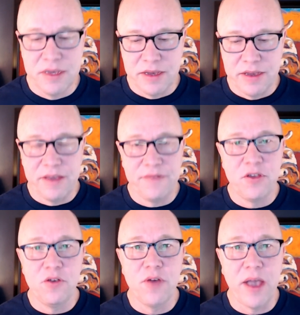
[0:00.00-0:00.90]
if
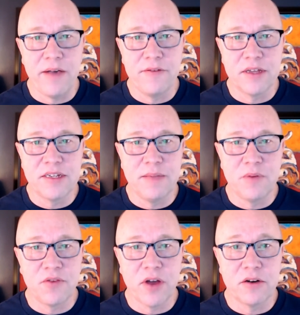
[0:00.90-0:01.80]
you have a team
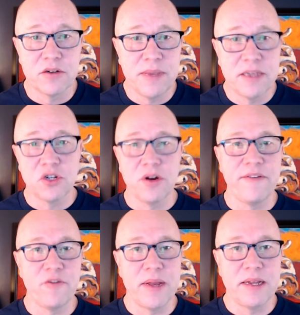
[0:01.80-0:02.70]
of writers, making sure
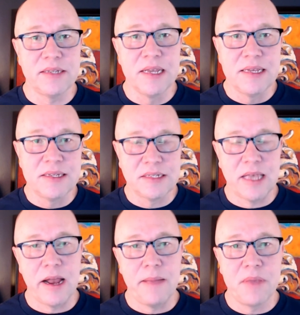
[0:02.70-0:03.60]
everybody's
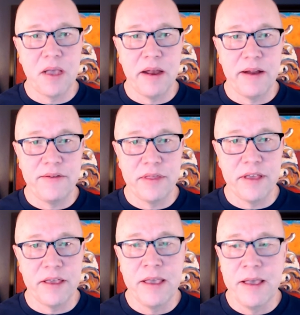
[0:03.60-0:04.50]
set up, got
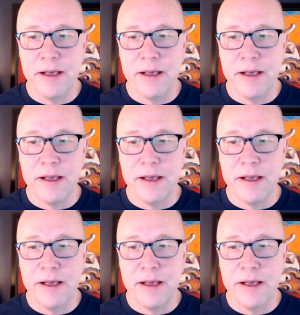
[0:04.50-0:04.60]
everything.